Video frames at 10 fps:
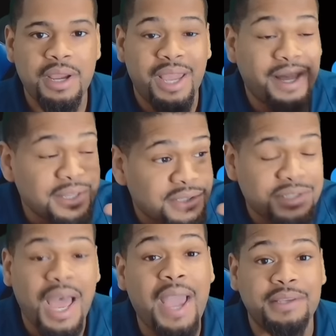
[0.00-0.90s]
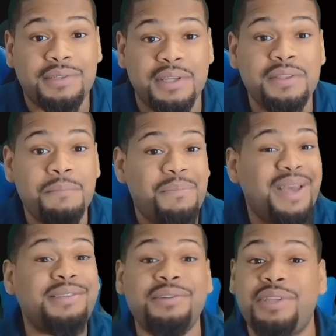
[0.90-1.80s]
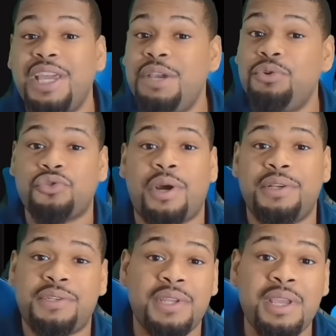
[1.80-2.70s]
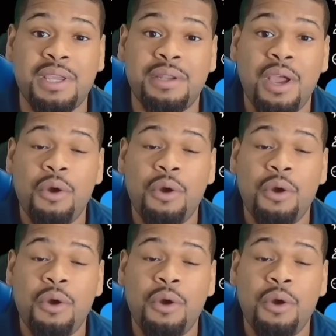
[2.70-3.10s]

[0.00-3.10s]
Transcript: and concise in the message that he was trying to send